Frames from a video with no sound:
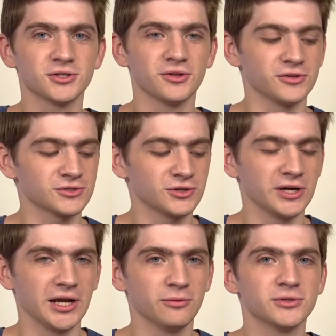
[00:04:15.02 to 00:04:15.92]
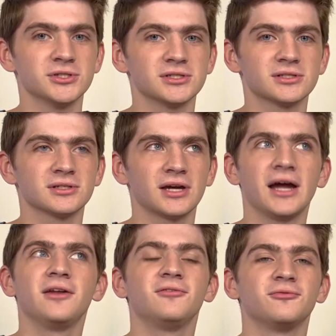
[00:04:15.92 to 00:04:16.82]
on the screen, which is
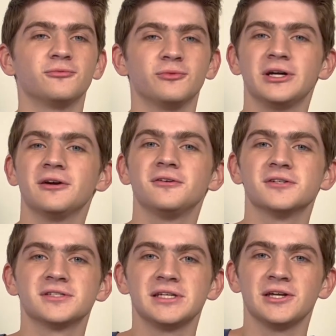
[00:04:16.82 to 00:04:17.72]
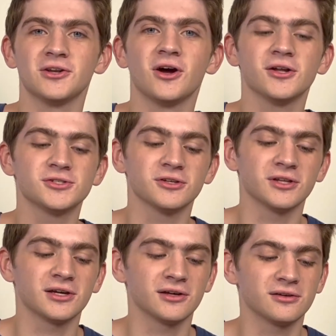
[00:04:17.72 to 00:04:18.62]
kind of weird to see a notch on a